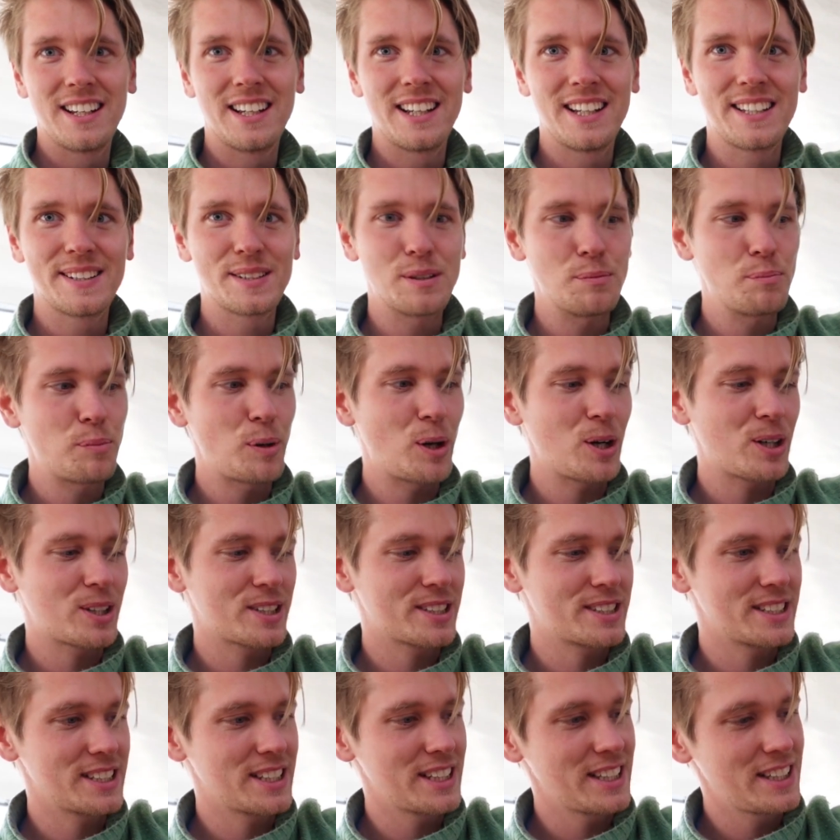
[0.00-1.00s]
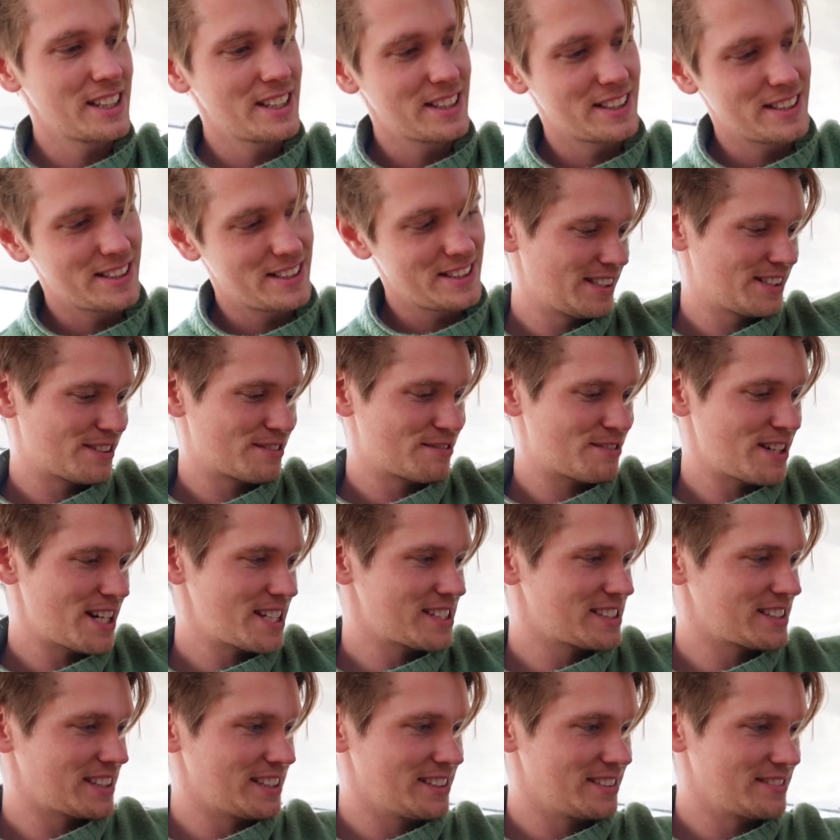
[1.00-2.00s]
is epoxy
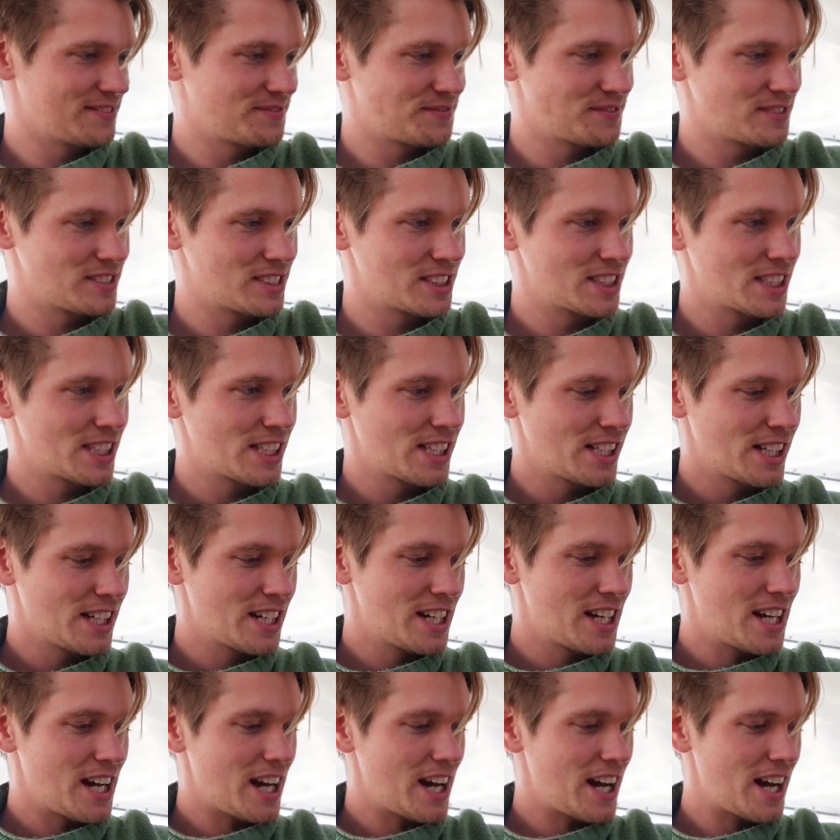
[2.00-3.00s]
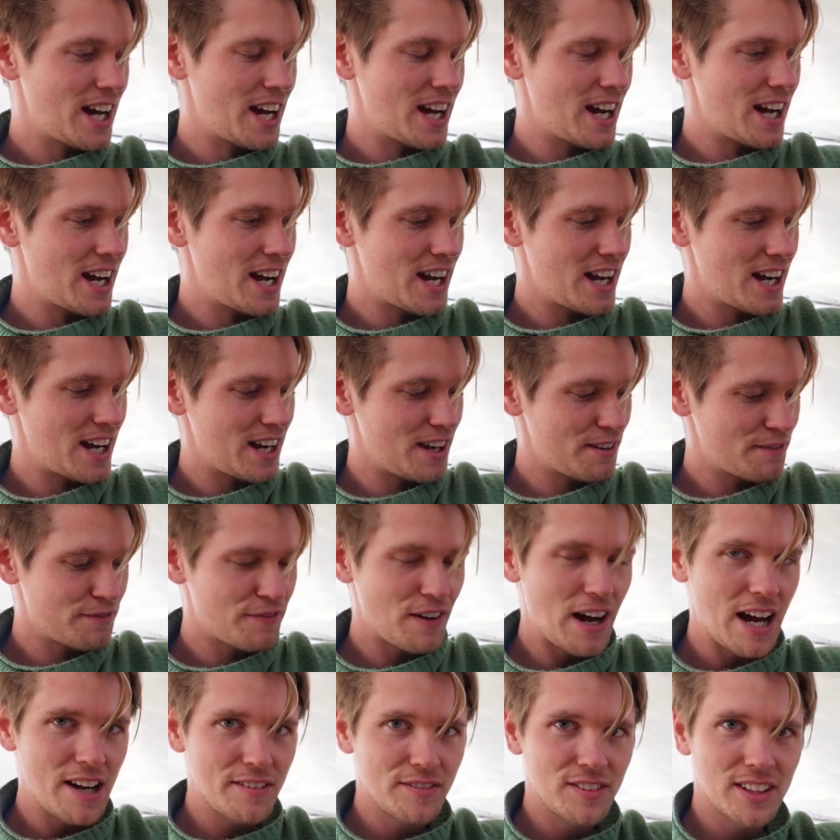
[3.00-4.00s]
resin.
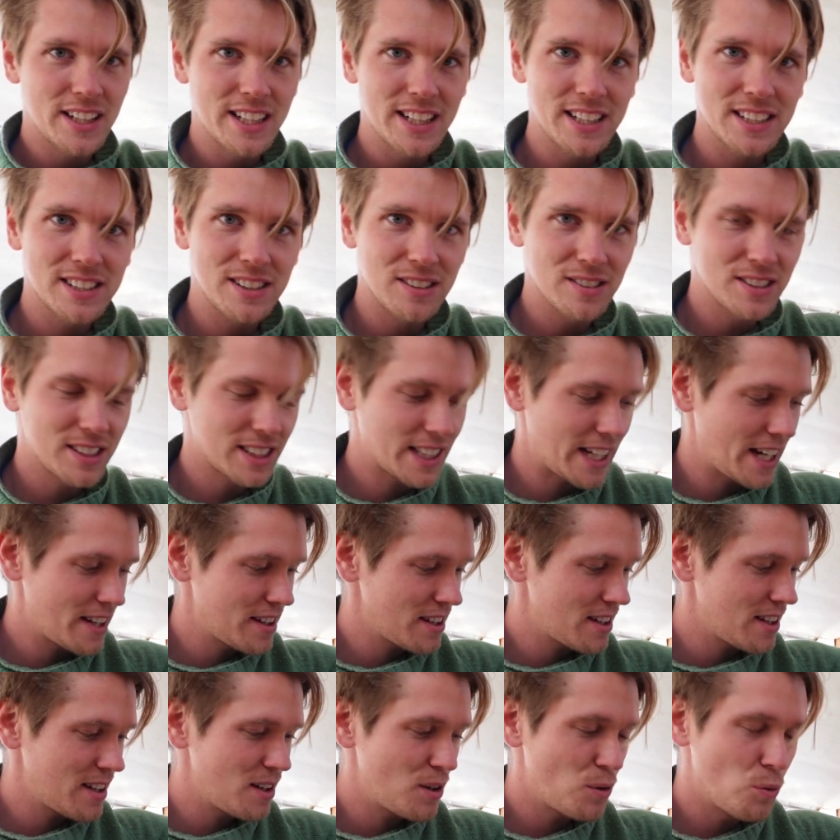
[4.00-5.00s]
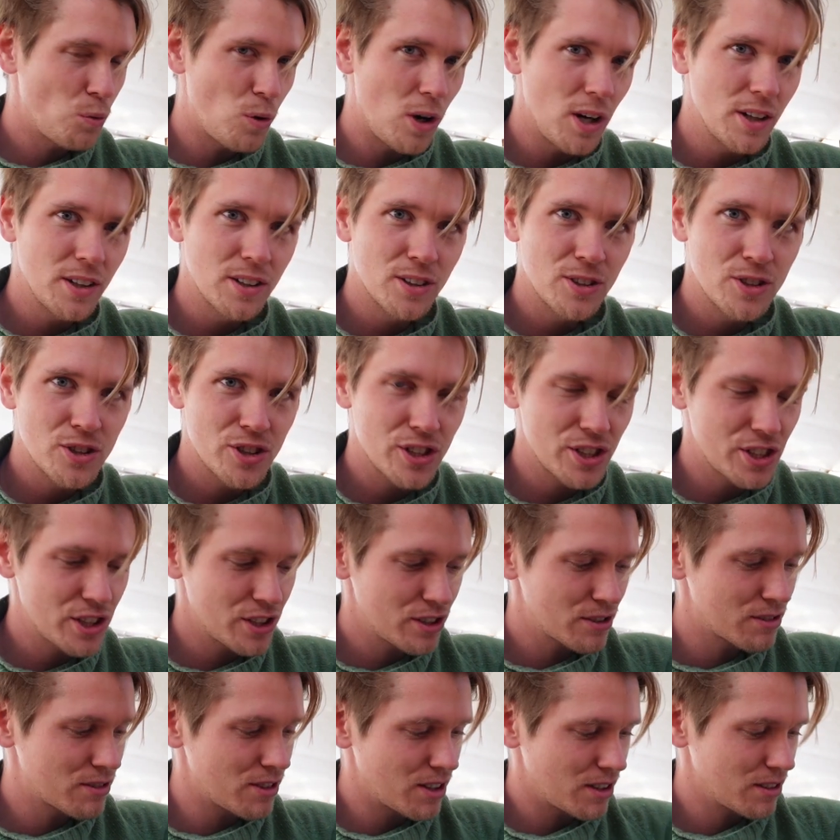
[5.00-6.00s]
5 litres altogether, 100
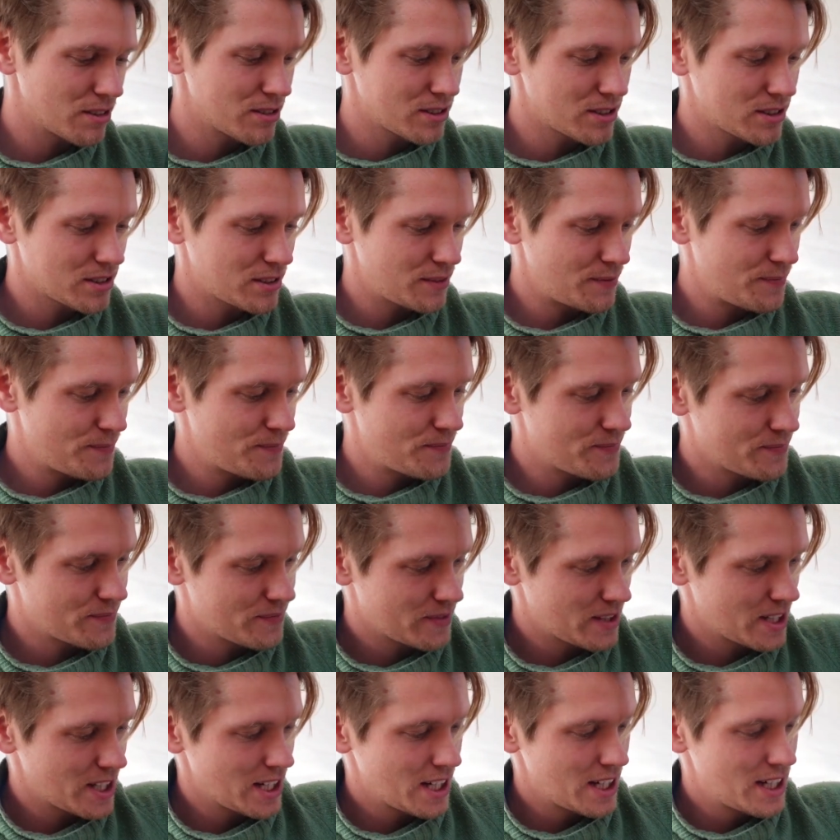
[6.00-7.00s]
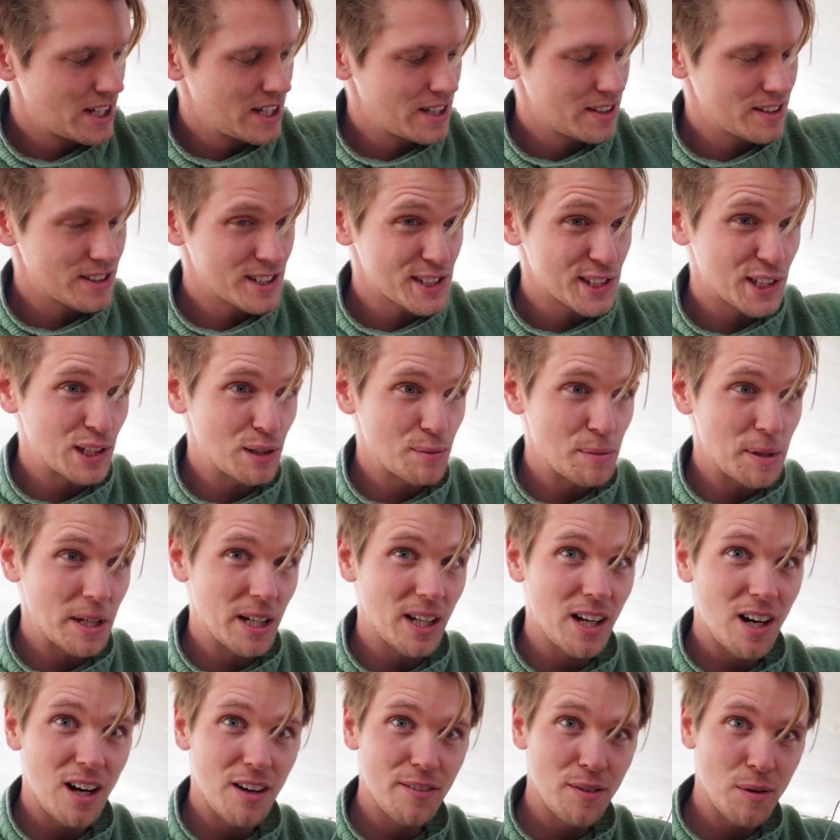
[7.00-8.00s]
euros. There's going to be a
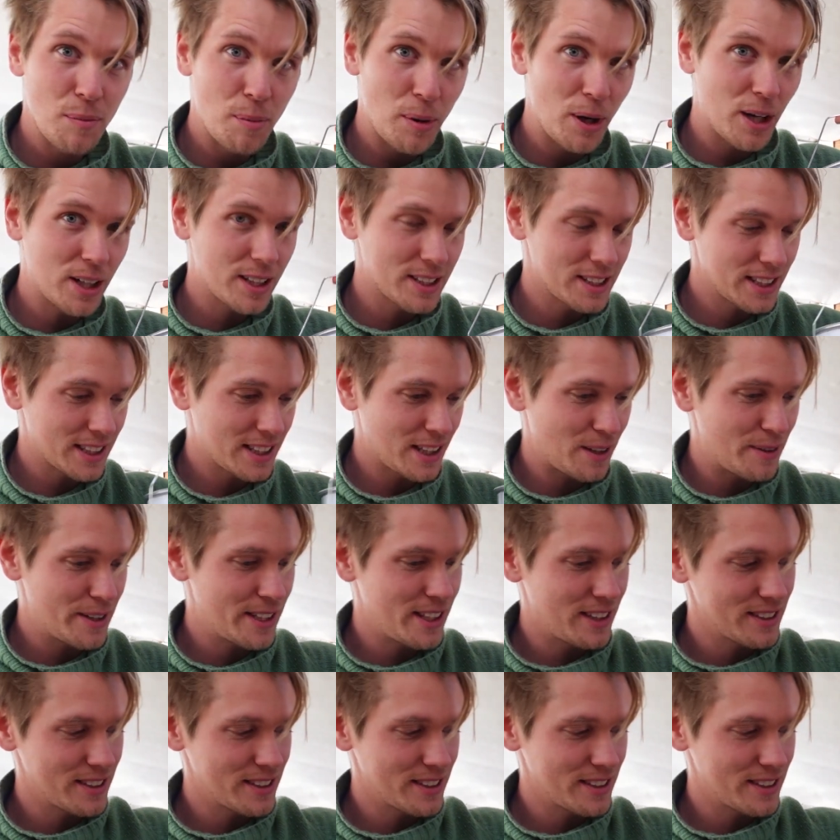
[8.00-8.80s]
lot of epoxy going